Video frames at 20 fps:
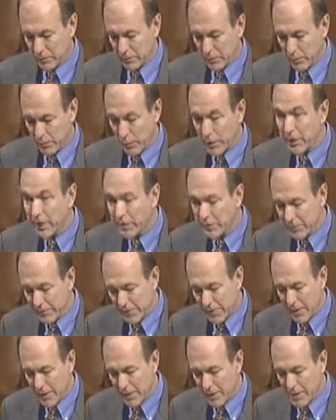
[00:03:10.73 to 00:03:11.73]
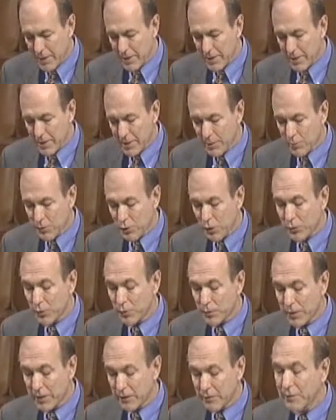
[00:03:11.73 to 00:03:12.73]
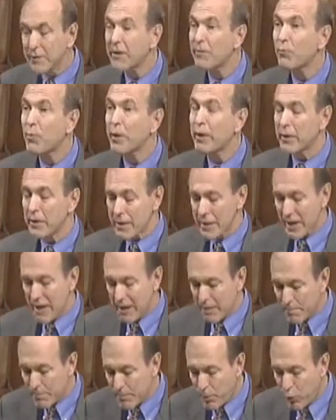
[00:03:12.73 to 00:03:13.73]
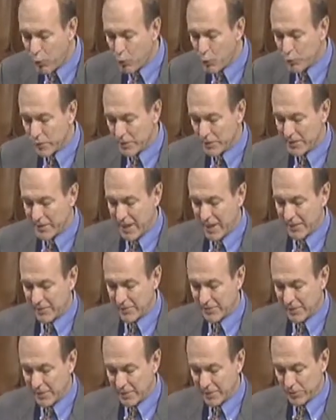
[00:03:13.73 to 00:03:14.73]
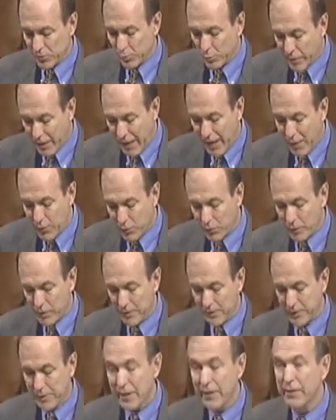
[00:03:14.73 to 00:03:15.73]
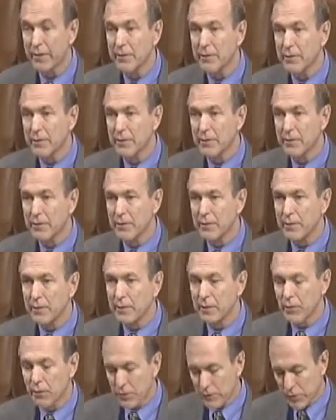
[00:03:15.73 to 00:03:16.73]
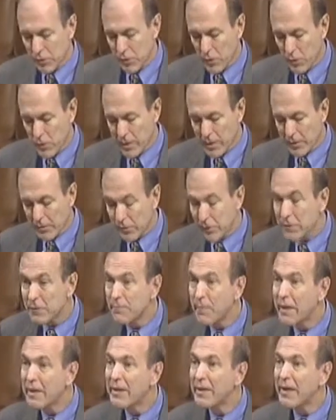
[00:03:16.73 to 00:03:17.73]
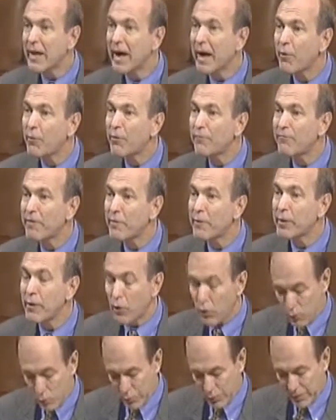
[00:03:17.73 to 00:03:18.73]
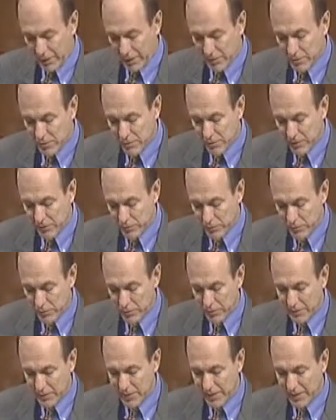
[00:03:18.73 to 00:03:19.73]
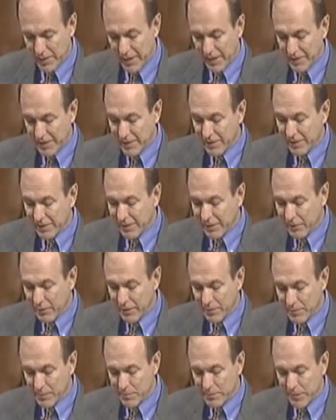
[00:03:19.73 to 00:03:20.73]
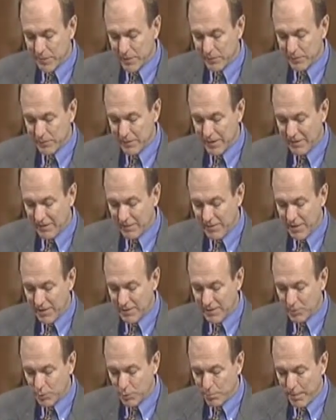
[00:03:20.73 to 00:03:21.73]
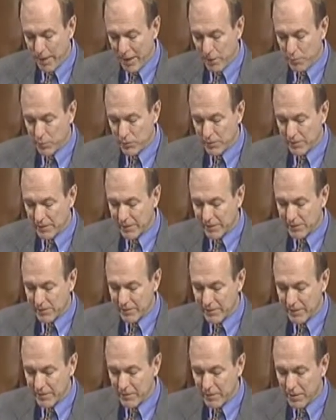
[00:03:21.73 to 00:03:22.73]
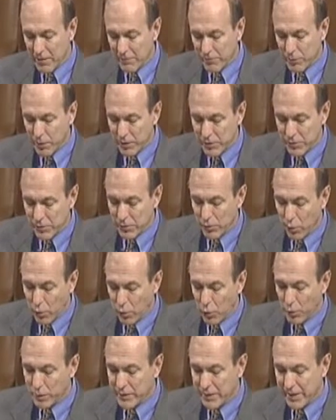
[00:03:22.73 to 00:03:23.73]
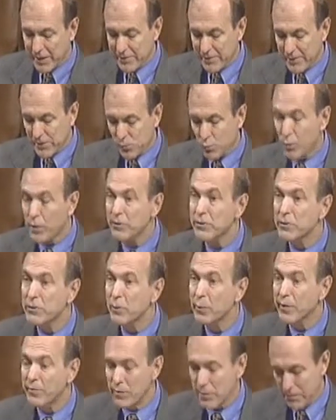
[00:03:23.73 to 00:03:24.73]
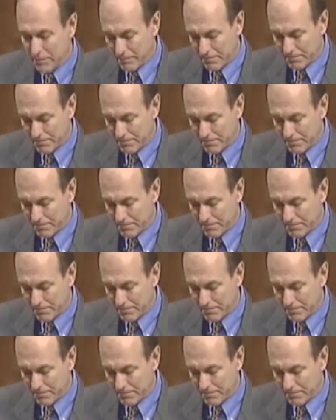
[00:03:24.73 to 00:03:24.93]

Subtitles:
It went on to say he was also guilty of what? Imposing taxes on us without our consent, and also suspending our very own legislatures and declaring themselves invested with powers to legislate for us in all cases whatsoever.